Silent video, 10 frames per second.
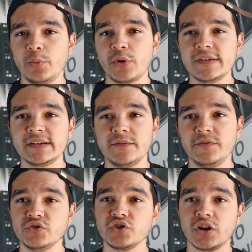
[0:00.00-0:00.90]
present and
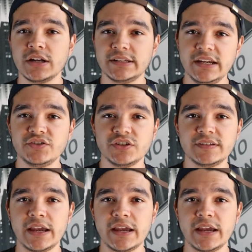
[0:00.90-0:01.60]
future connotations,